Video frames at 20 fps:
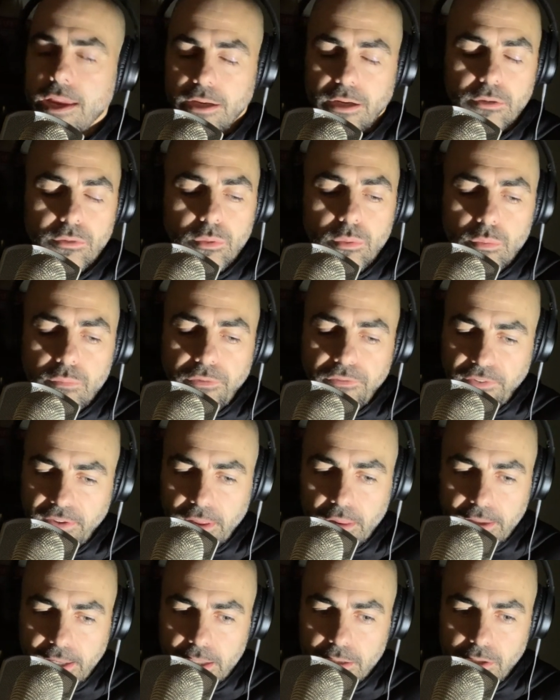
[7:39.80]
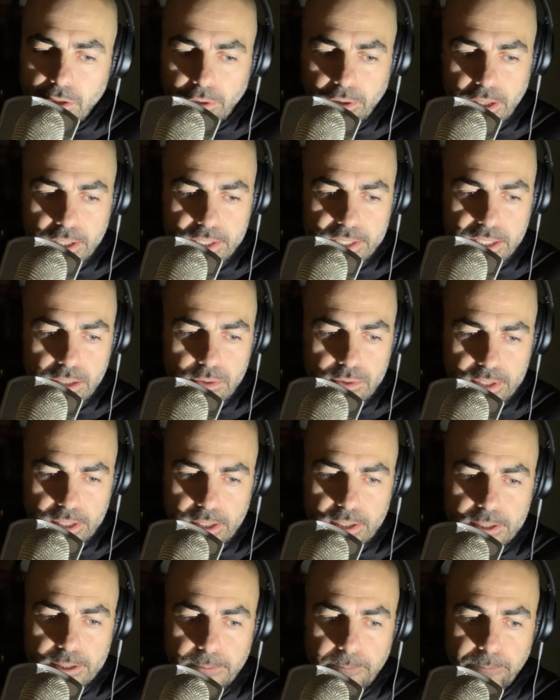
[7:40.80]
You fill in your
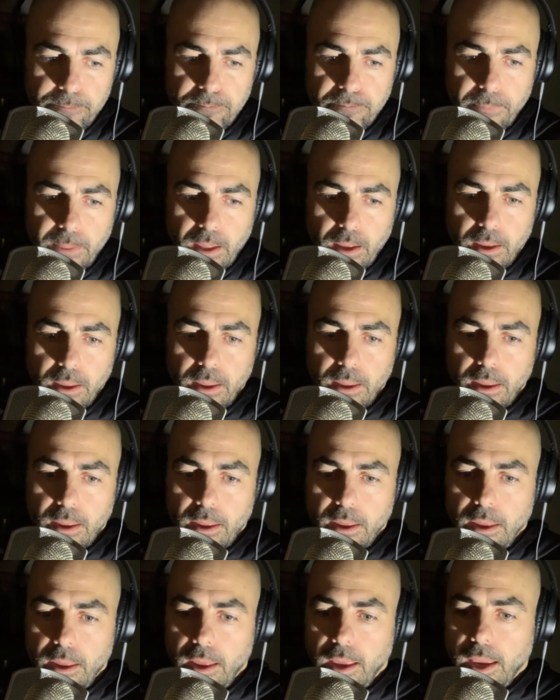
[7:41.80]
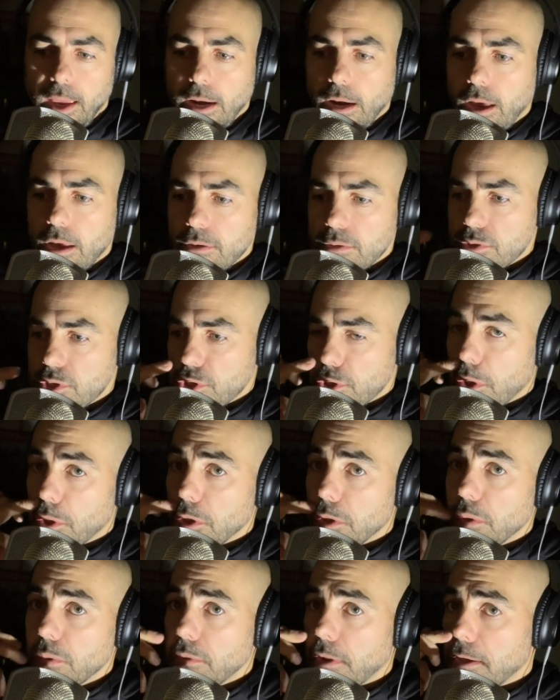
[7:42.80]
excuses and I'll show
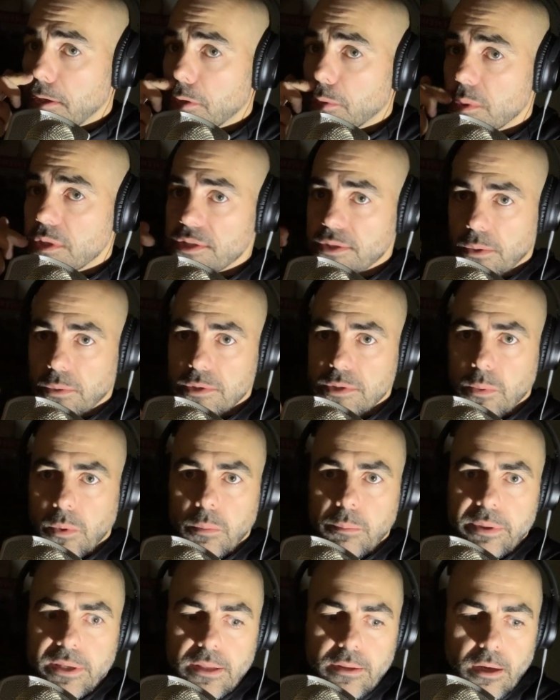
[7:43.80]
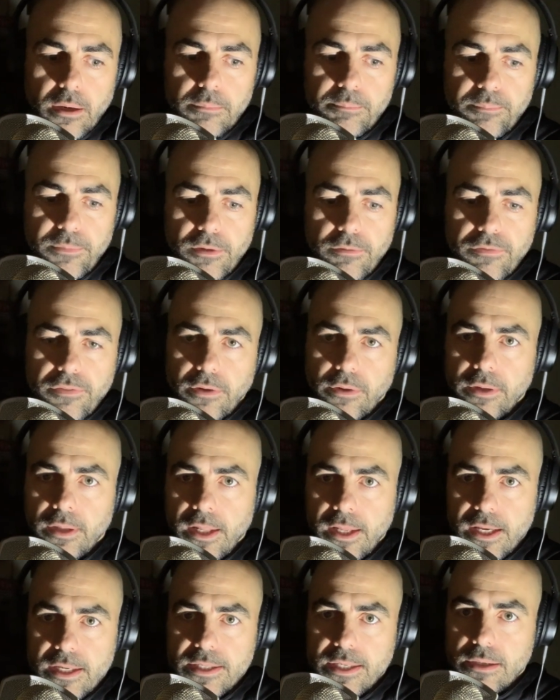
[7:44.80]
you that your results won't be there. You fill in
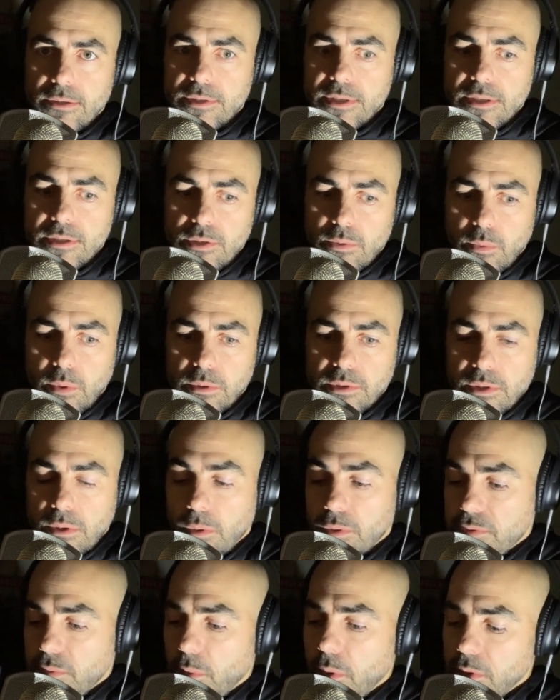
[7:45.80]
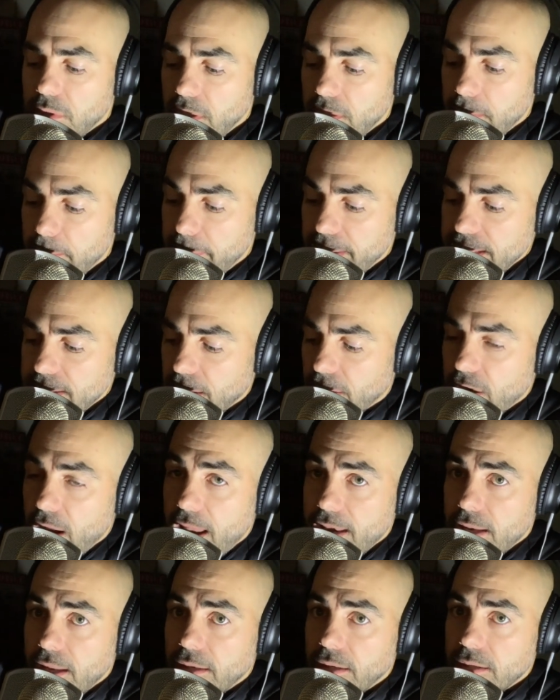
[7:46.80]
the excuses, your results won't be there.
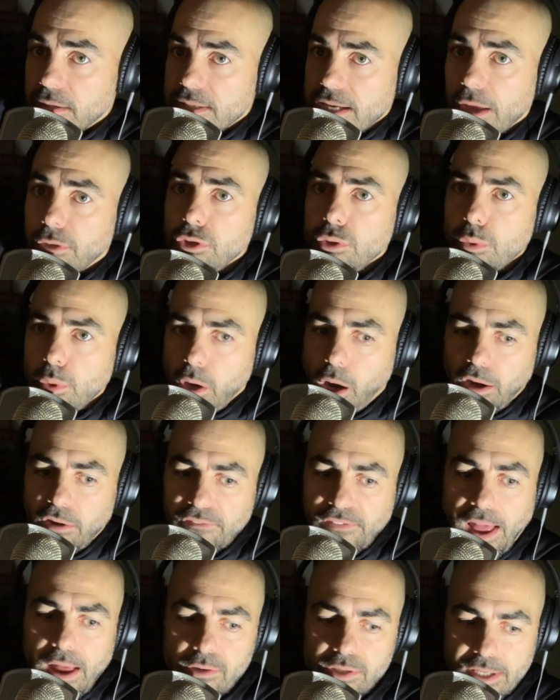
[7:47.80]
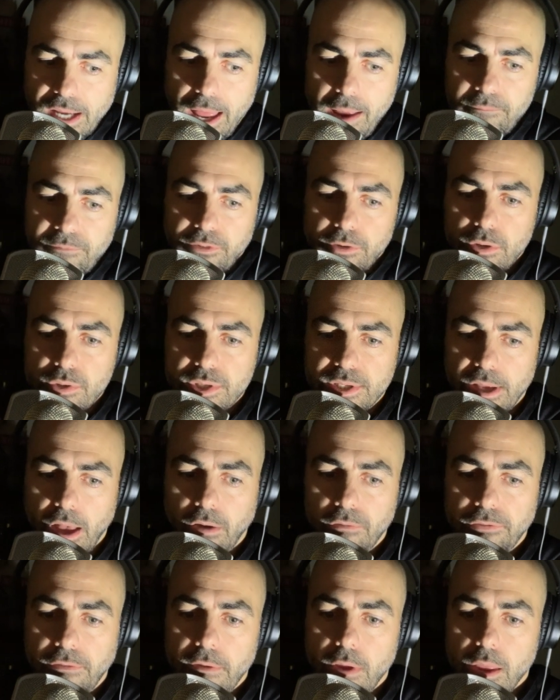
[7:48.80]
And until you carve out time for
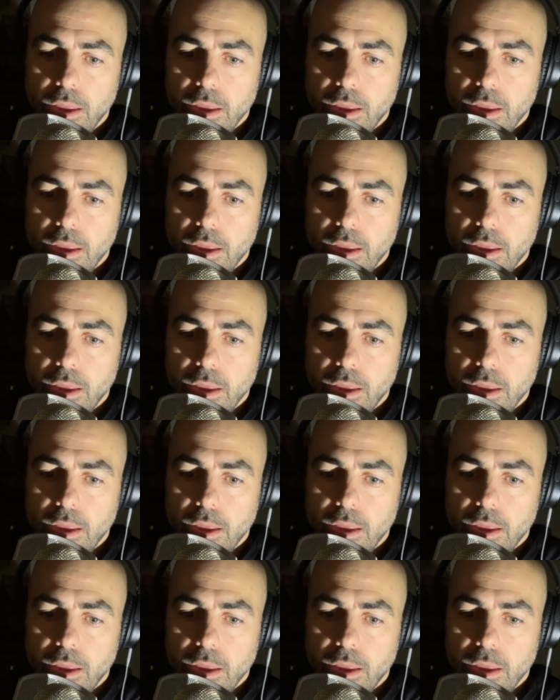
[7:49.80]
yourself,